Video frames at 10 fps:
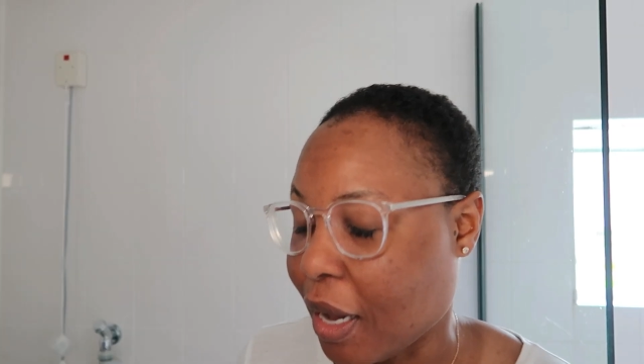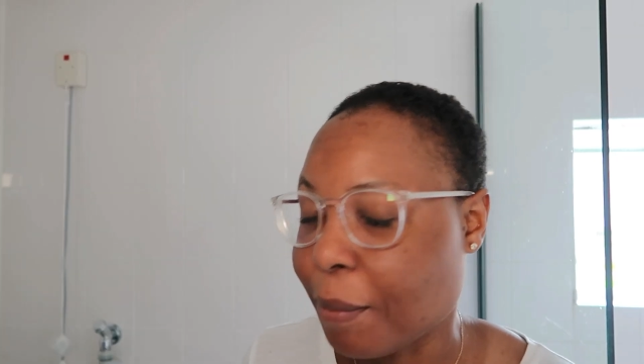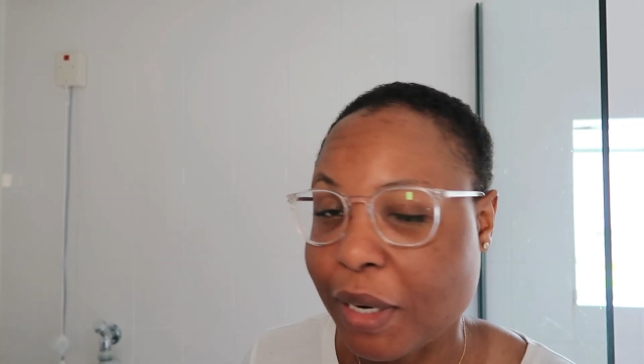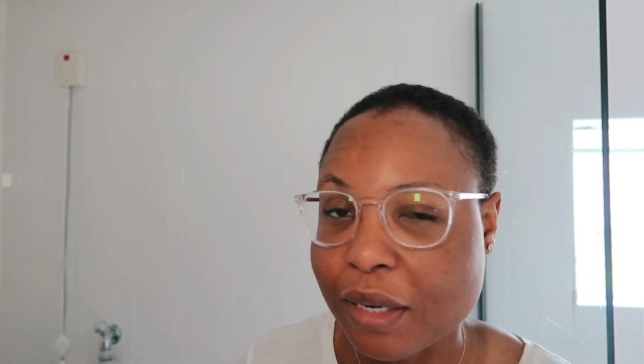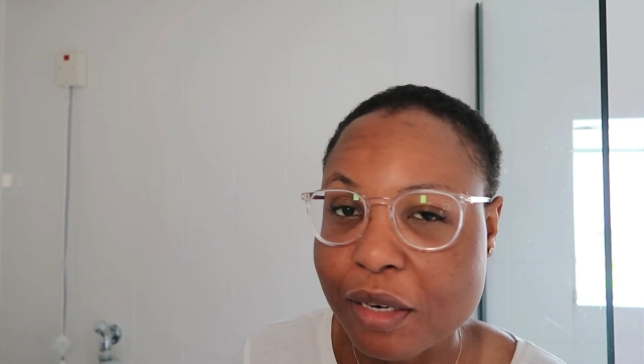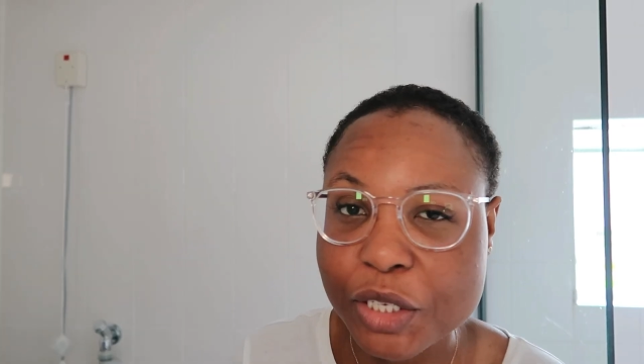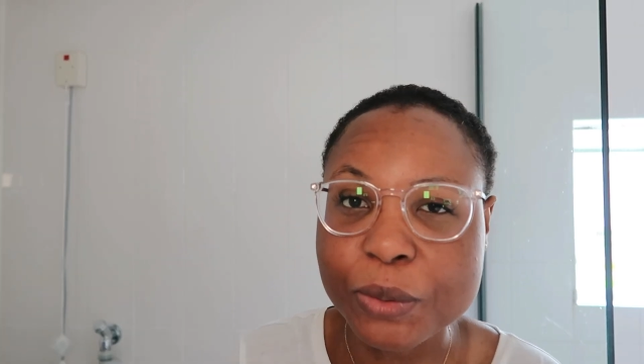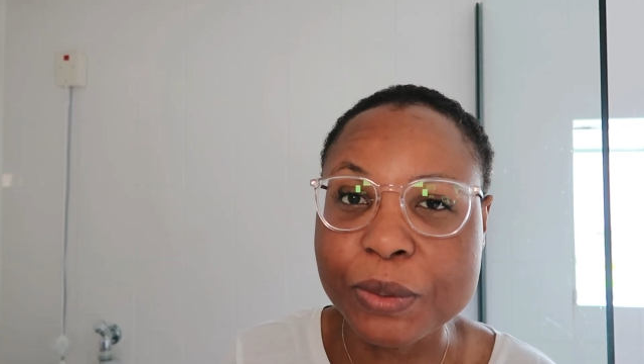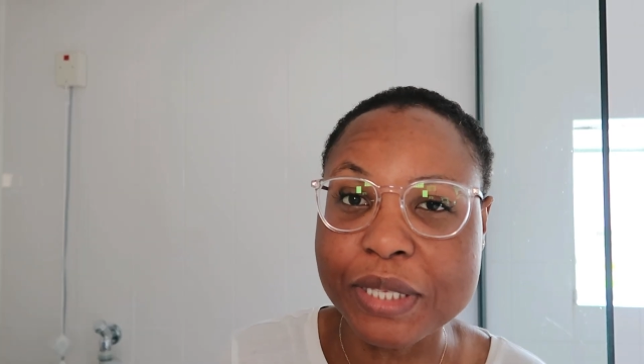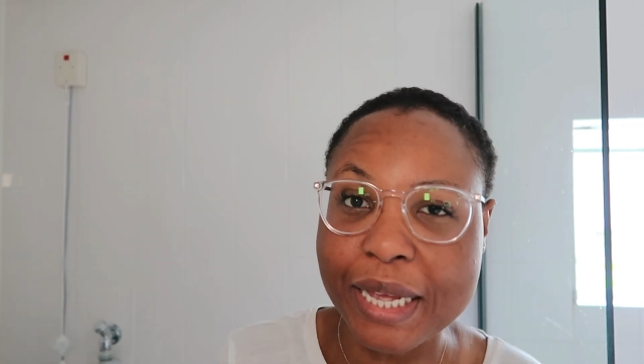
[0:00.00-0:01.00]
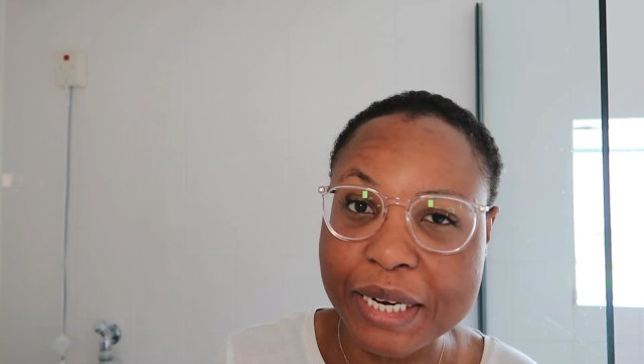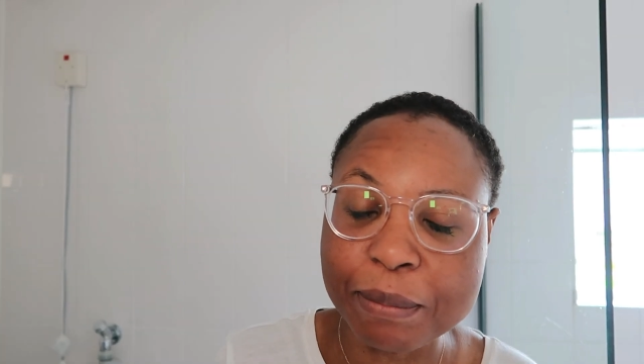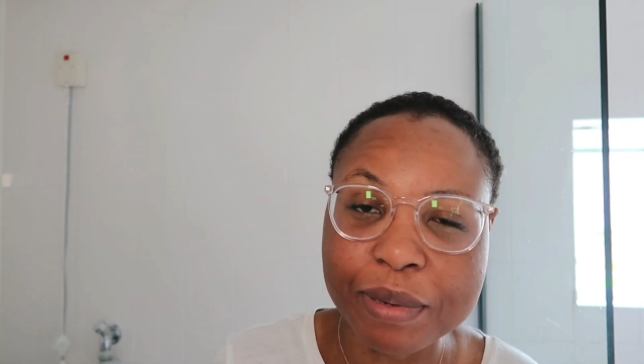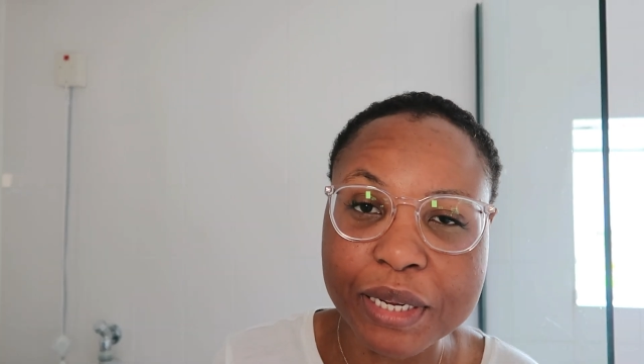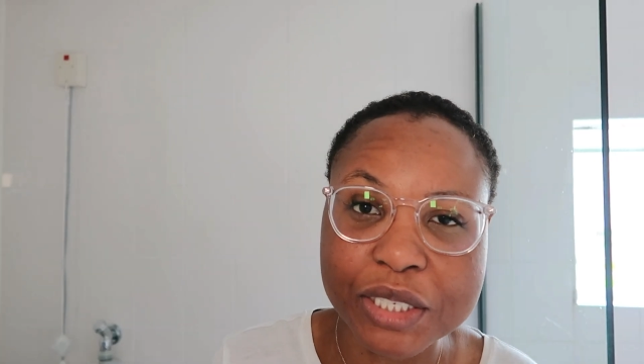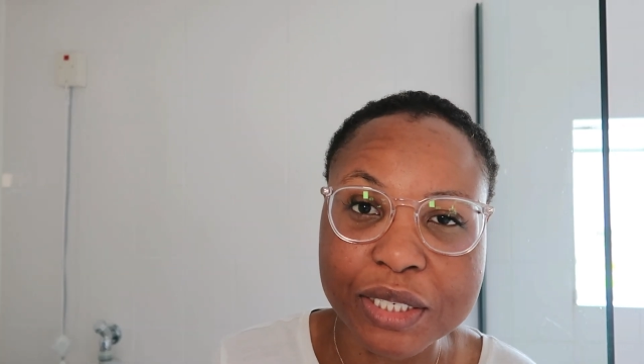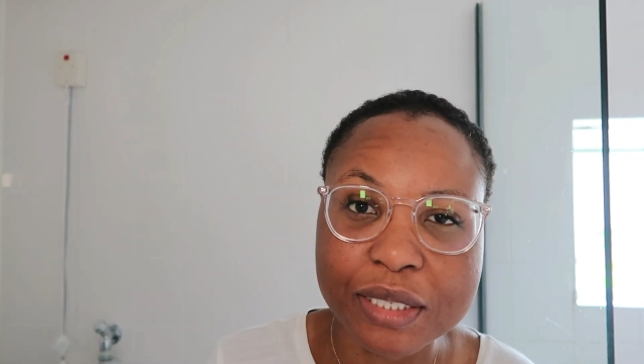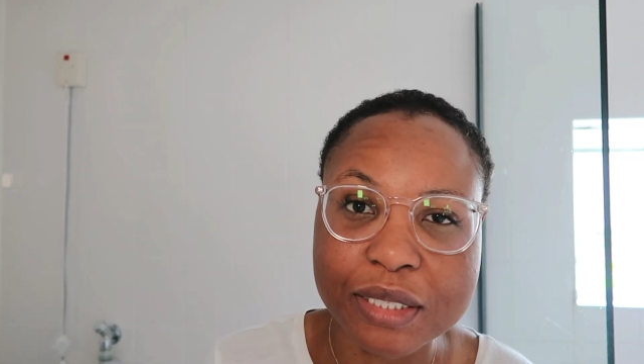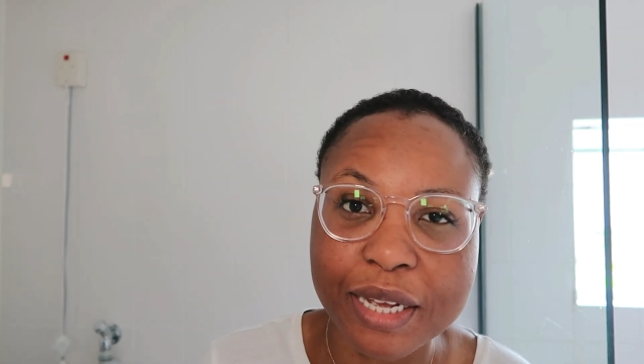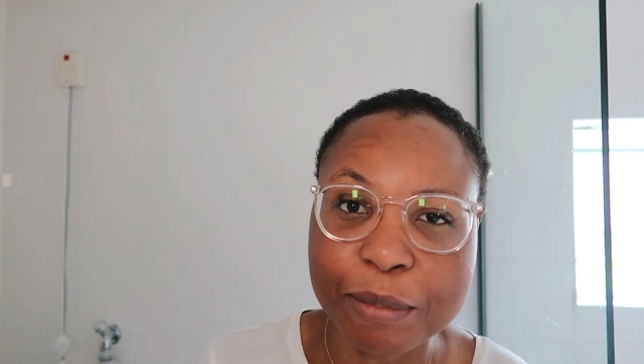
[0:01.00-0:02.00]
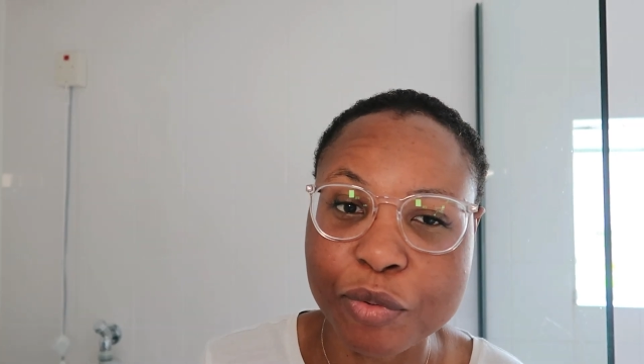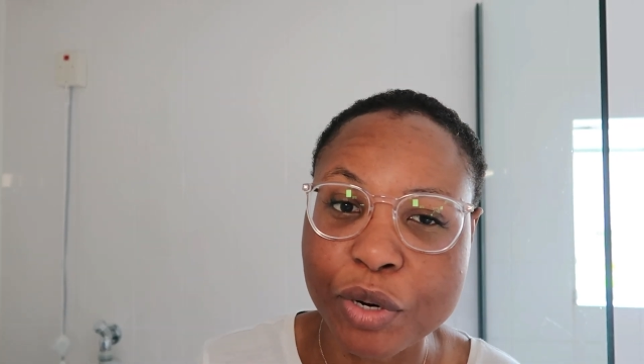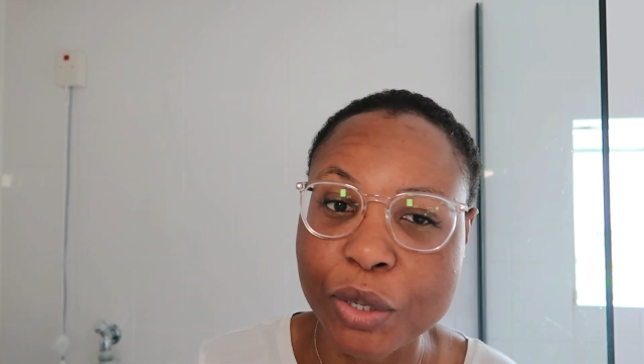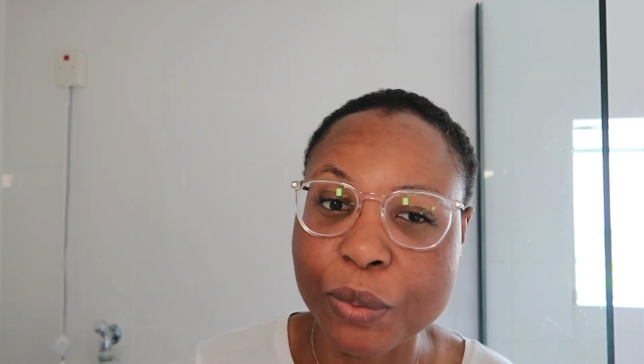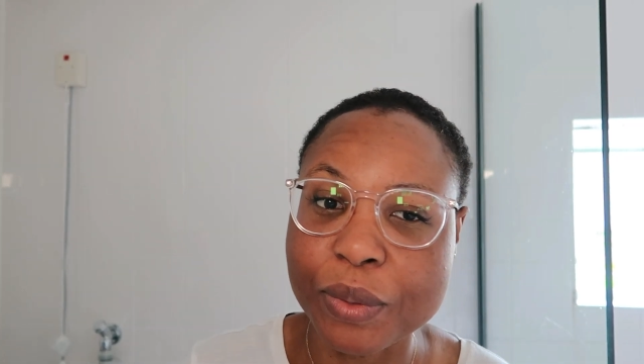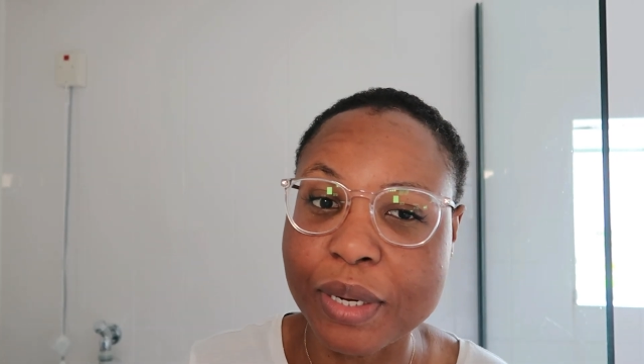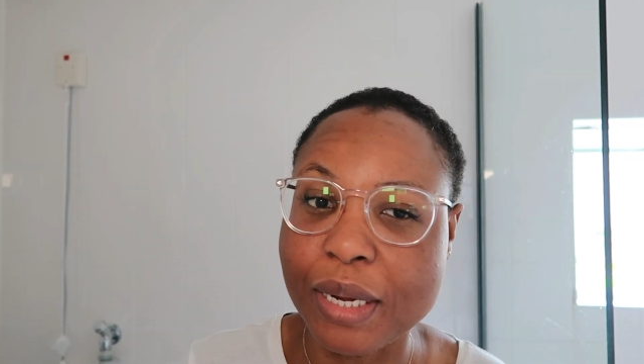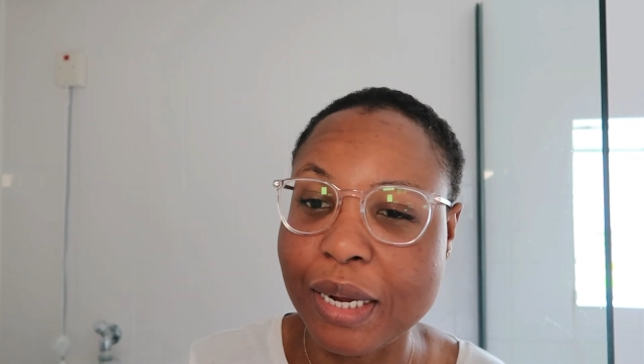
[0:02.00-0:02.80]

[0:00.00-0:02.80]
I'm not gonna use any bleach this time around.